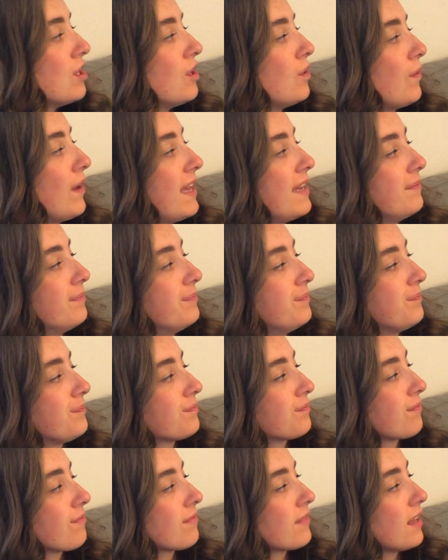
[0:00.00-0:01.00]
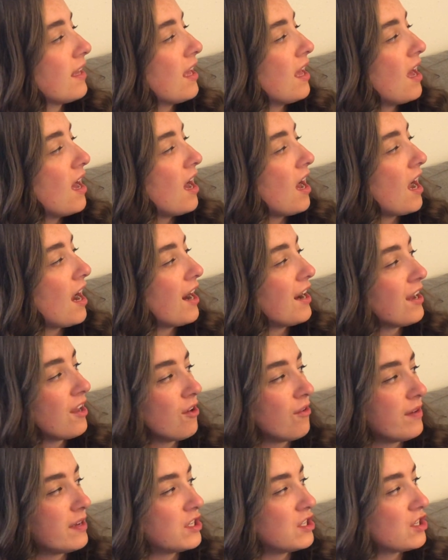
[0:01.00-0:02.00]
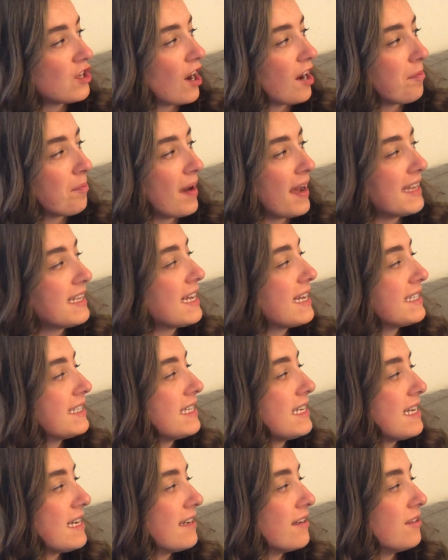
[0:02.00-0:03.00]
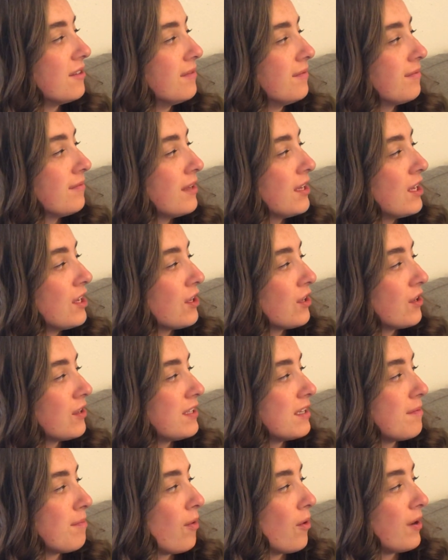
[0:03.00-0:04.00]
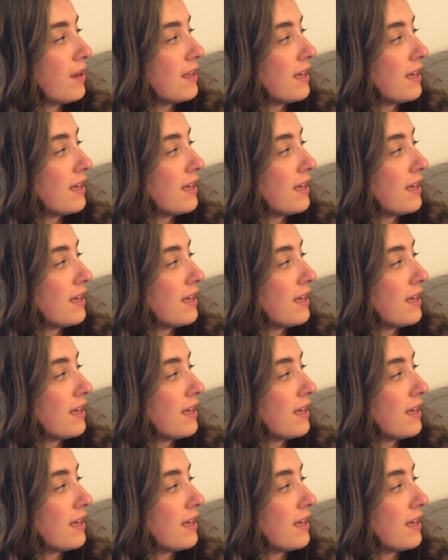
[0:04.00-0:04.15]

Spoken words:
Okay, are you as sharp-eyed as an eagle, good at